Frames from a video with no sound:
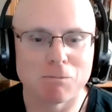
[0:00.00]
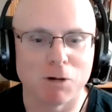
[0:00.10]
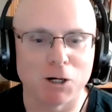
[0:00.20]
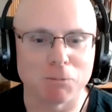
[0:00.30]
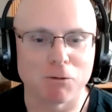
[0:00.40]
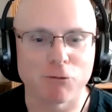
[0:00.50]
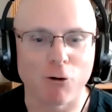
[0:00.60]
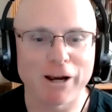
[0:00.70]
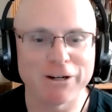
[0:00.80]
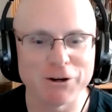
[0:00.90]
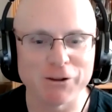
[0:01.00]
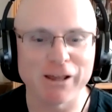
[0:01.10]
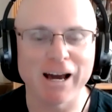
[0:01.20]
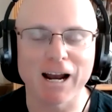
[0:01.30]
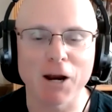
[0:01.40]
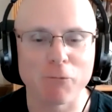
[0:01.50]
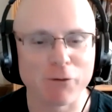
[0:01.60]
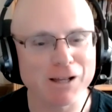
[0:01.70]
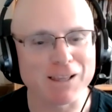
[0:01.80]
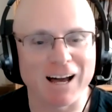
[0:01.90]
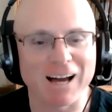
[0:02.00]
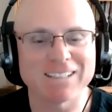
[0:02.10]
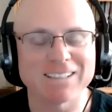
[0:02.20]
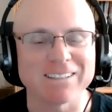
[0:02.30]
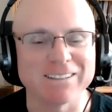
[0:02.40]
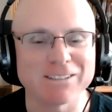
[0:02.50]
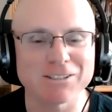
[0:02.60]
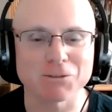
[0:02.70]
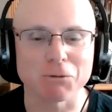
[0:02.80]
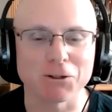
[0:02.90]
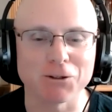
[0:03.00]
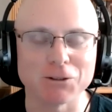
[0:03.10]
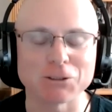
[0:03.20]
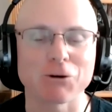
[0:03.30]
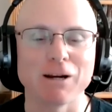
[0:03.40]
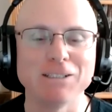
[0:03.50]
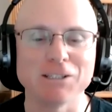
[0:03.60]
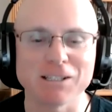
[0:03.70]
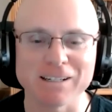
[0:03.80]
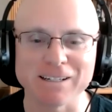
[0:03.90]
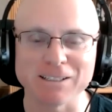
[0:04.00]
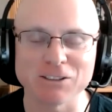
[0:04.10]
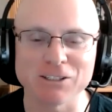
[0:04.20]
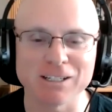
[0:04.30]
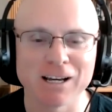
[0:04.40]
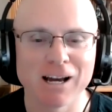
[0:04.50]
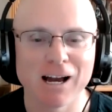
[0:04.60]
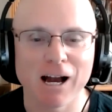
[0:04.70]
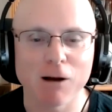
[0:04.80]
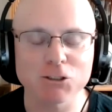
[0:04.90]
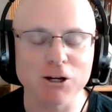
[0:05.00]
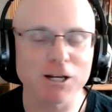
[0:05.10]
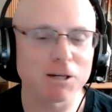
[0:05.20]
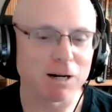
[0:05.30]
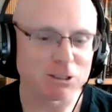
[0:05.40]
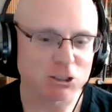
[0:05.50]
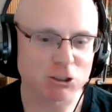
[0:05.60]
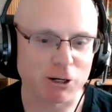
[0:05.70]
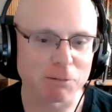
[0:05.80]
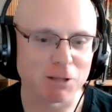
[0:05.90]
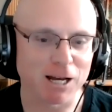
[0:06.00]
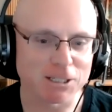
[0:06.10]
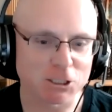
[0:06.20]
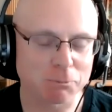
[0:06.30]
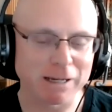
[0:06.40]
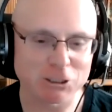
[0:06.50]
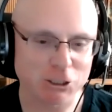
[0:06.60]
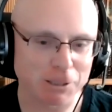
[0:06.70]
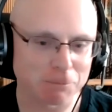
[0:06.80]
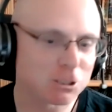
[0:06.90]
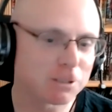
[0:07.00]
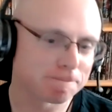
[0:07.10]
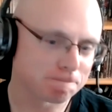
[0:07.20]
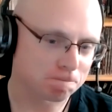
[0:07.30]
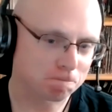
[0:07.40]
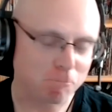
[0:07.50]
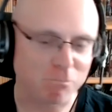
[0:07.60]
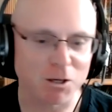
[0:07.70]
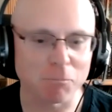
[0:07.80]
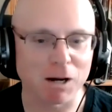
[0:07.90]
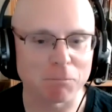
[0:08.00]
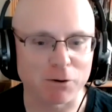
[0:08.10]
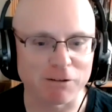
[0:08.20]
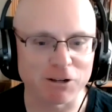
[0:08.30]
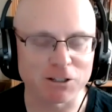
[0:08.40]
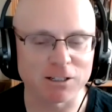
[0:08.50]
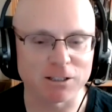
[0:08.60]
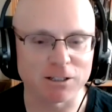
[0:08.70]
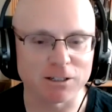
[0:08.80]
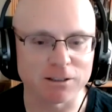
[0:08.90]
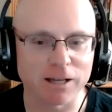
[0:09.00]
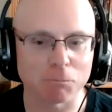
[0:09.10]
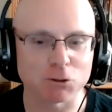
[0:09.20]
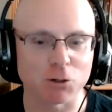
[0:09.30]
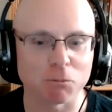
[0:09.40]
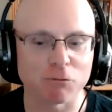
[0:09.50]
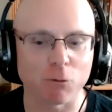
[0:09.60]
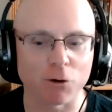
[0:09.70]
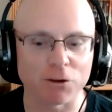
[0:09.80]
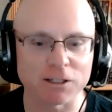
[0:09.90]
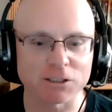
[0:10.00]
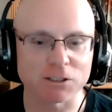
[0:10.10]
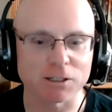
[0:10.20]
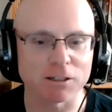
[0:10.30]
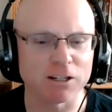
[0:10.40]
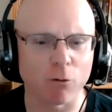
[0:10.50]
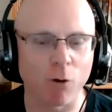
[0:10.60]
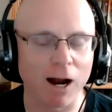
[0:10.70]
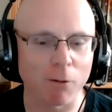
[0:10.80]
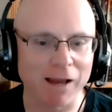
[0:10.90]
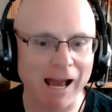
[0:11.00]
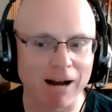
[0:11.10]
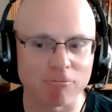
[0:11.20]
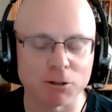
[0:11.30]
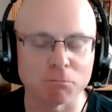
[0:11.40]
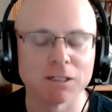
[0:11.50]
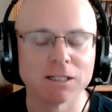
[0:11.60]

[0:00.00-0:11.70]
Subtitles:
But before I do that, I realized, and this is one of those crazy things, that I was talking about streamlined spaceships in the episode before this, and why we have them.